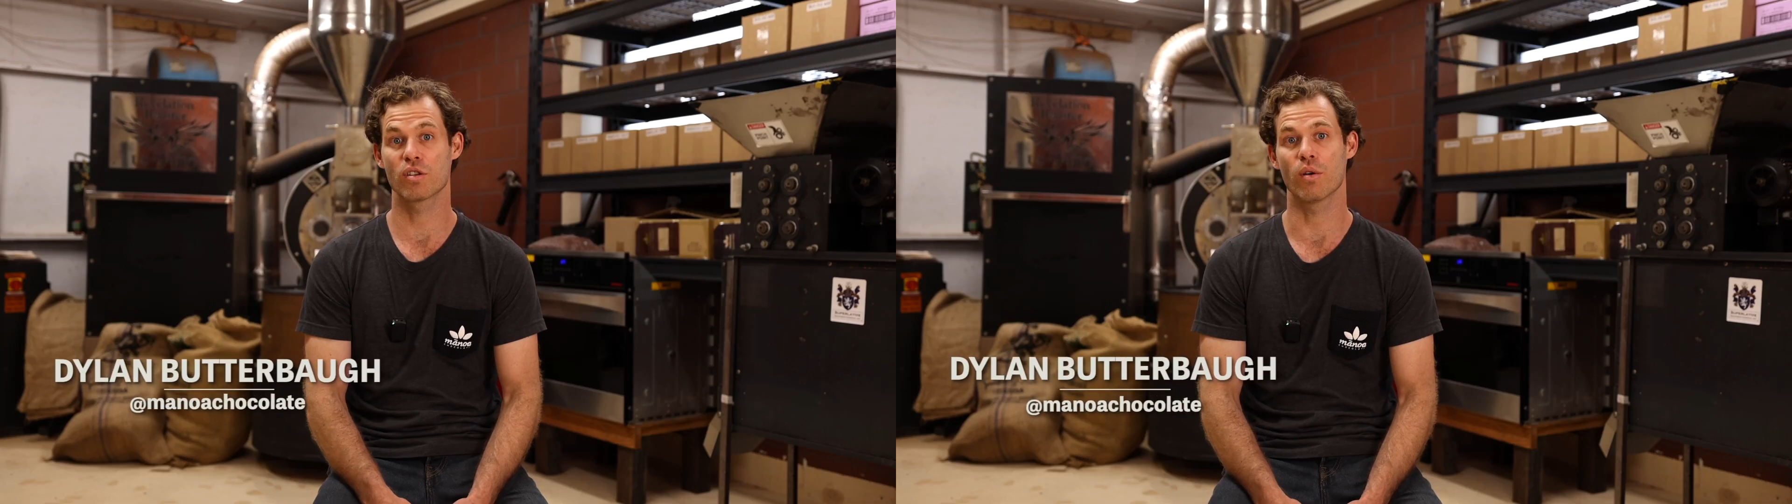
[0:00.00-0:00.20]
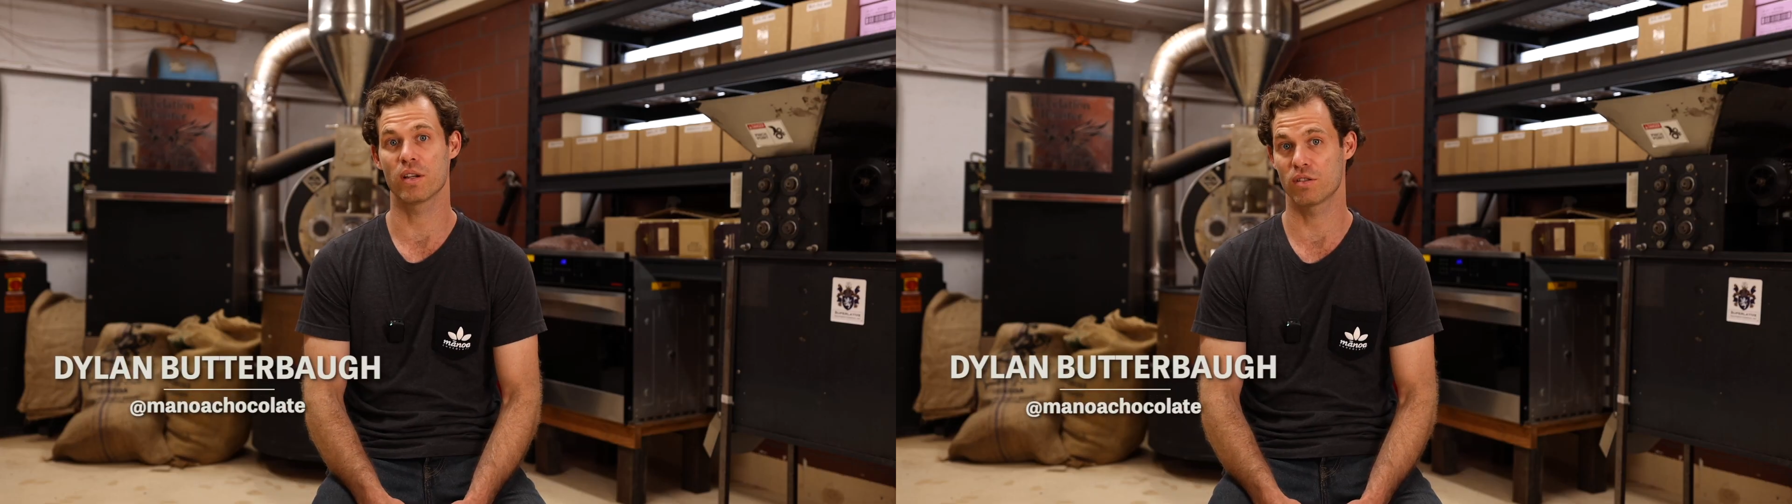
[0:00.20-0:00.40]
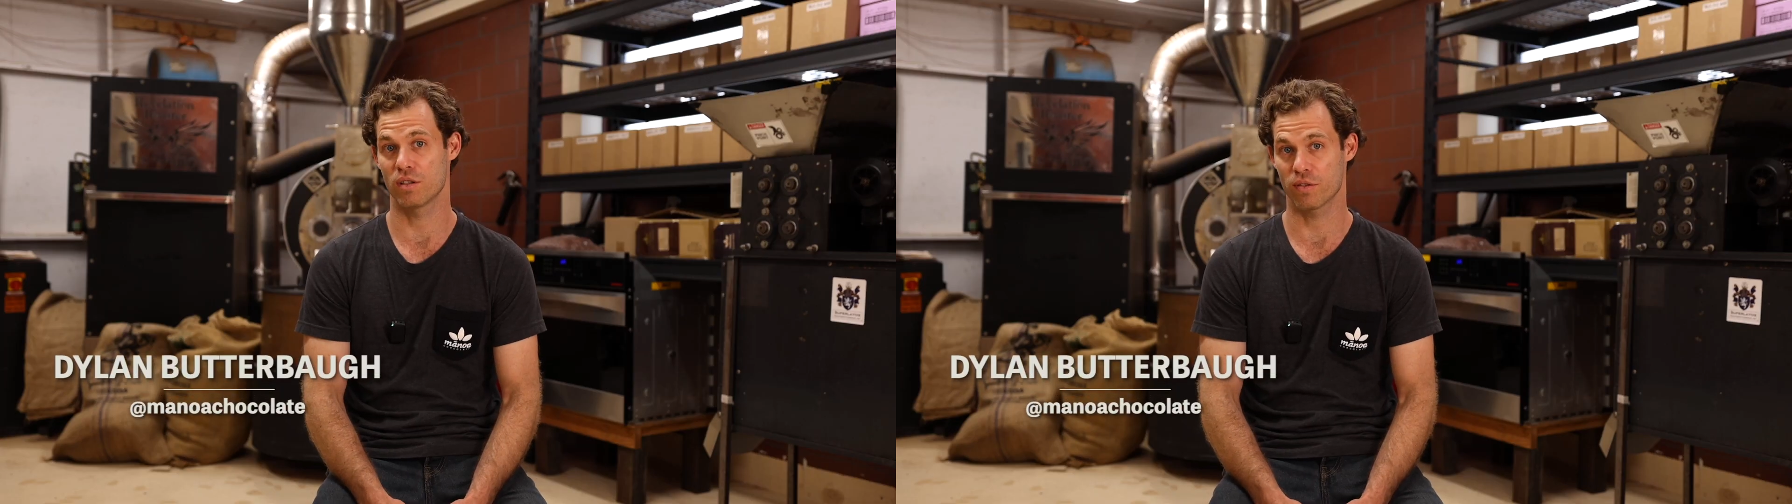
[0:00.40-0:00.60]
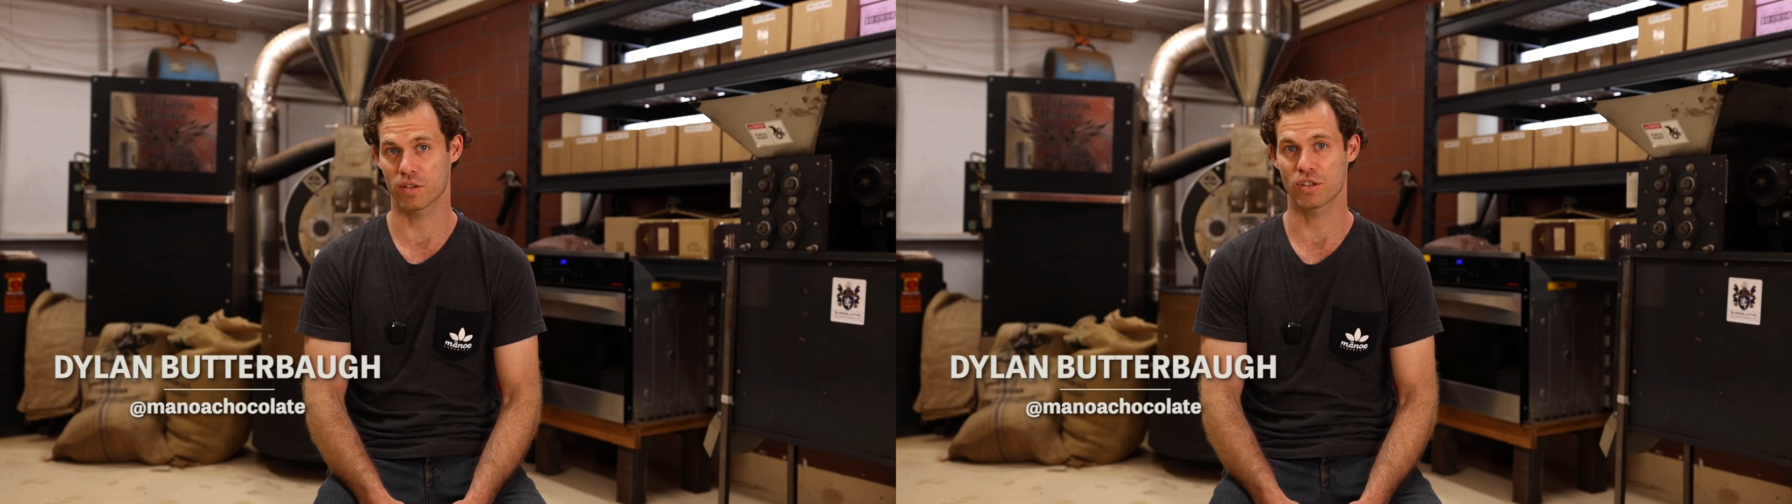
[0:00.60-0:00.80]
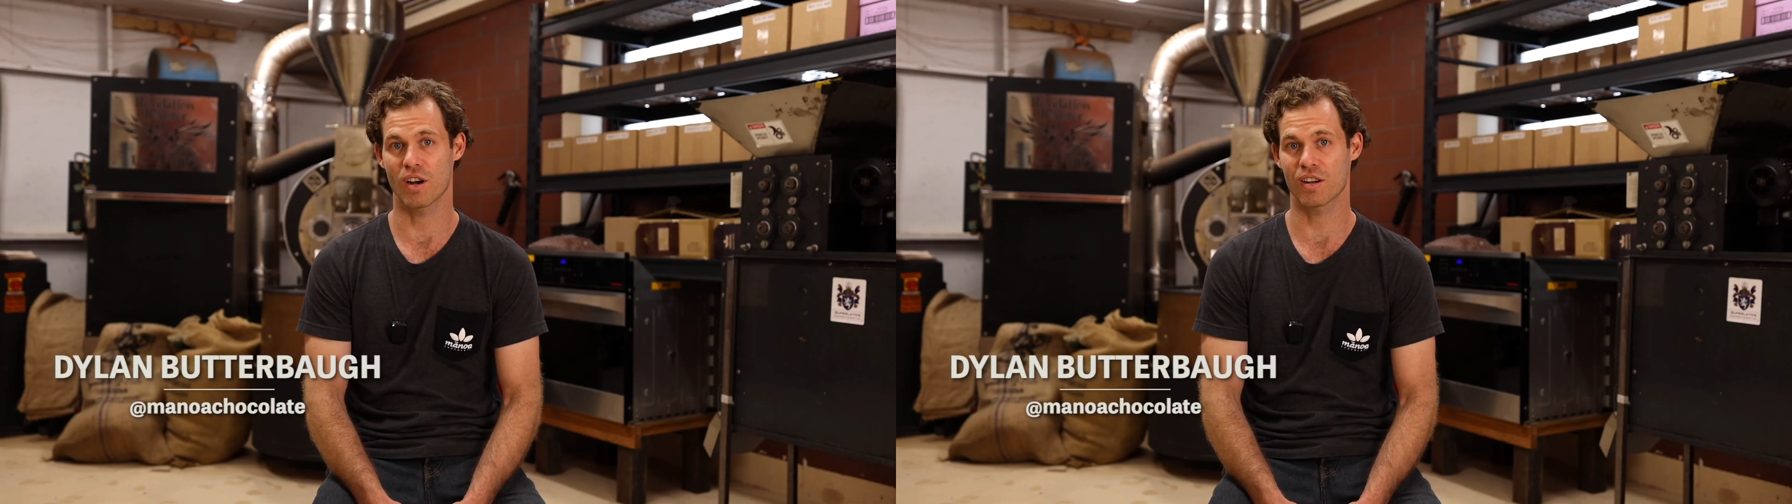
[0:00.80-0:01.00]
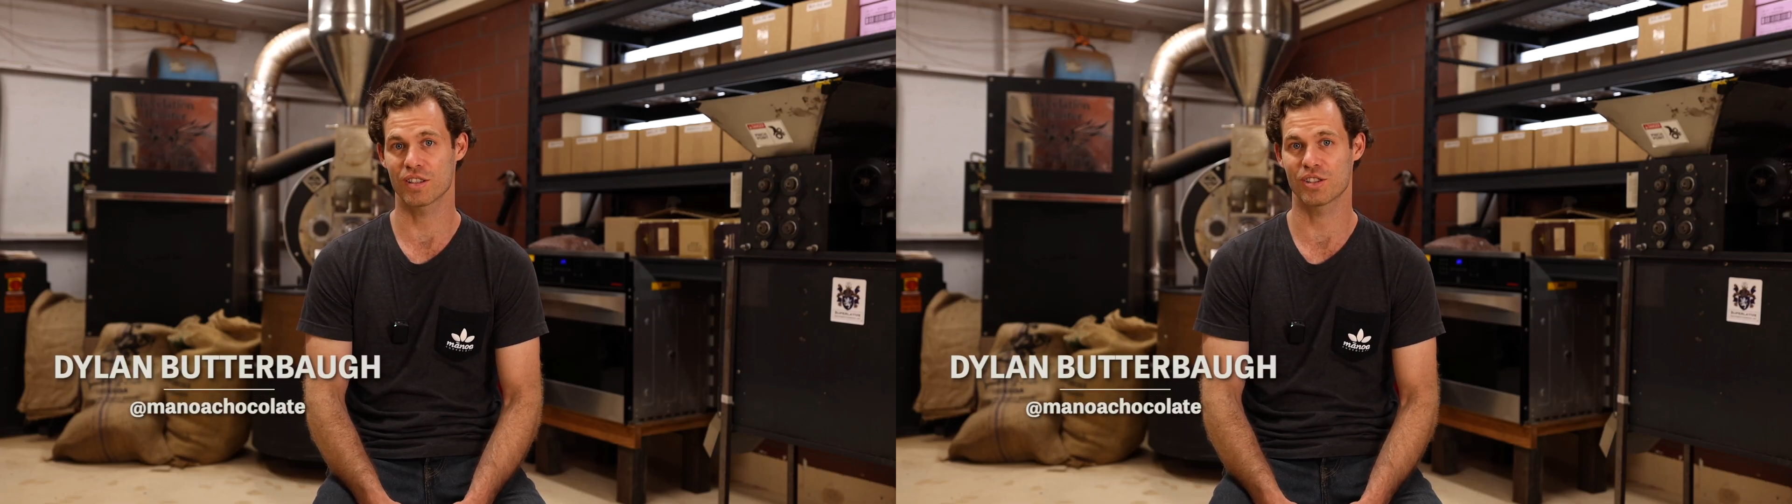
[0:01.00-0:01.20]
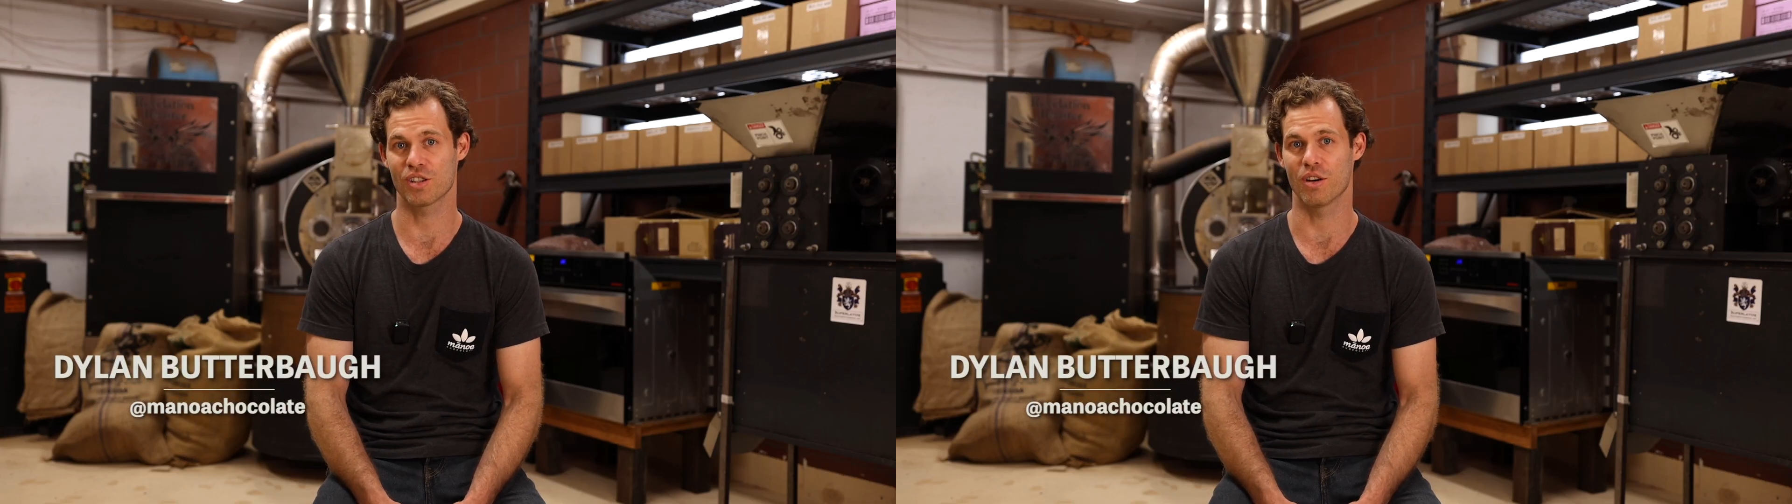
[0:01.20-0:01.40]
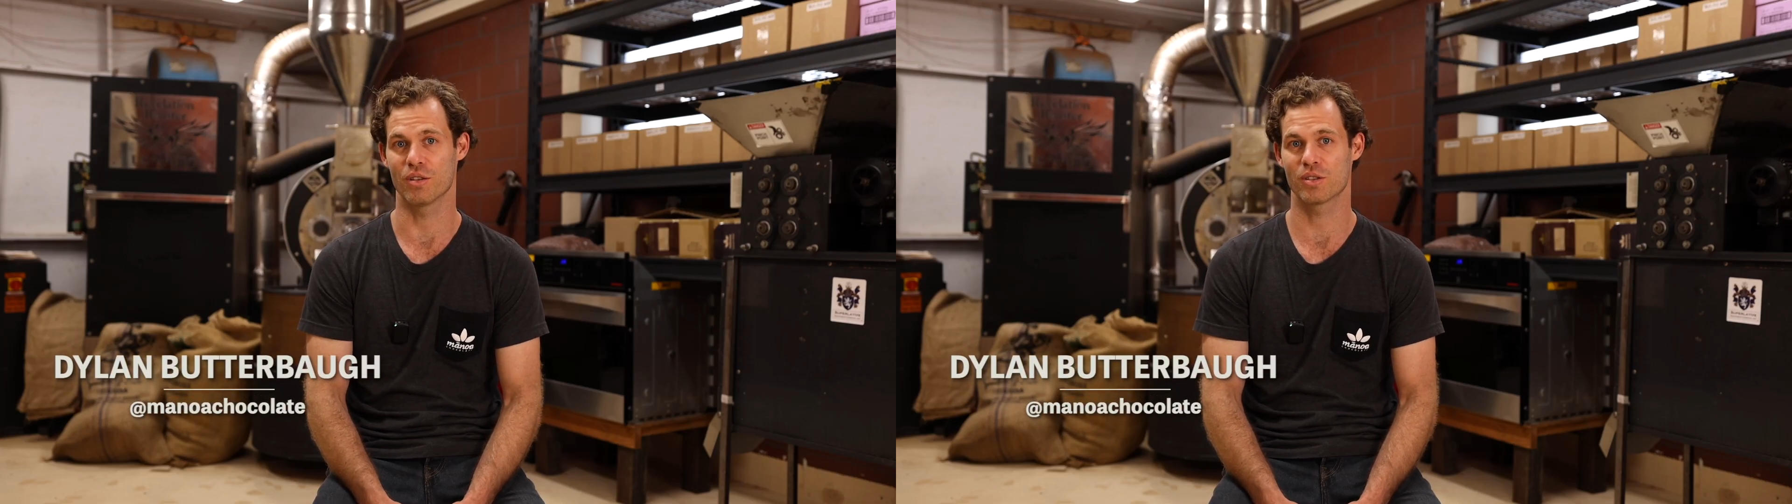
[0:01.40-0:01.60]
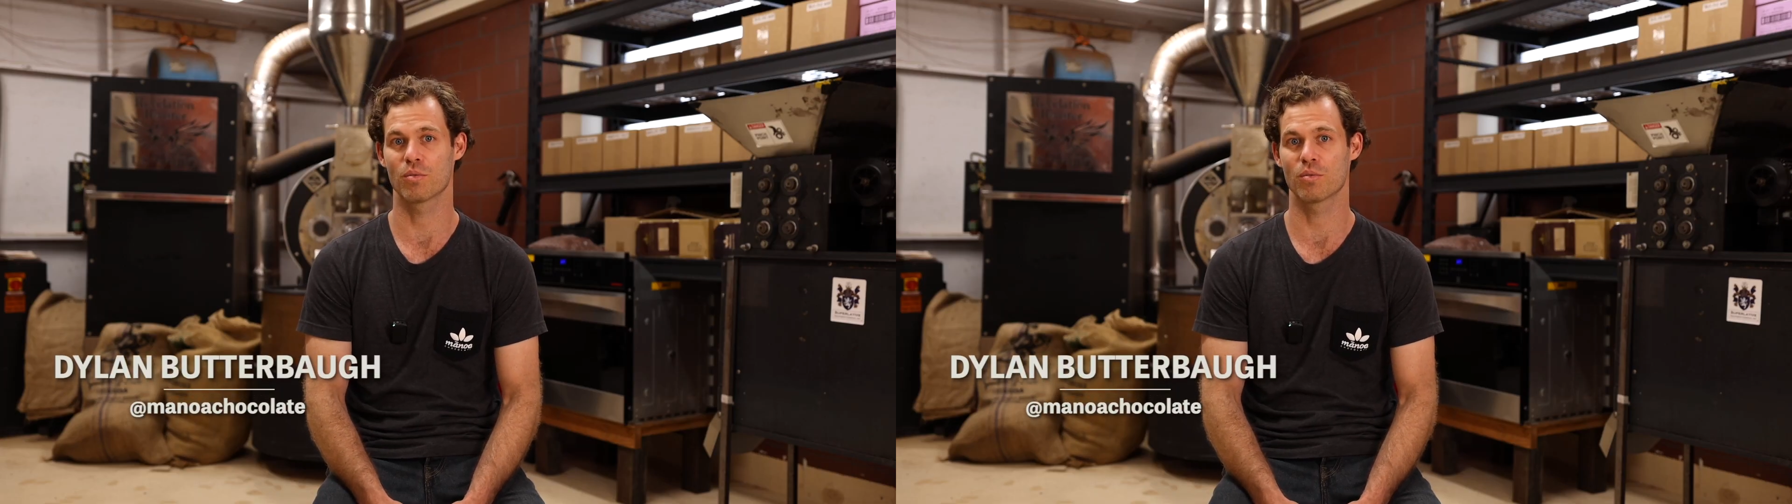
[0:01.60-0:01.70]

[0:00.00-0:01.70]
going to different chocolate shows,